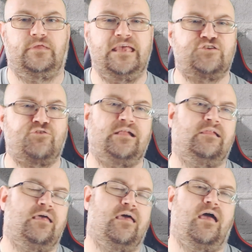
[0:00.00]

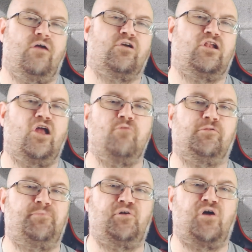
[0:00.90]
Israel are a
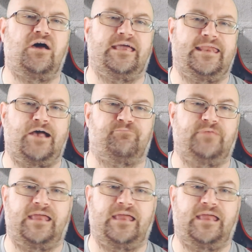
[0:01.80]
global pariah now,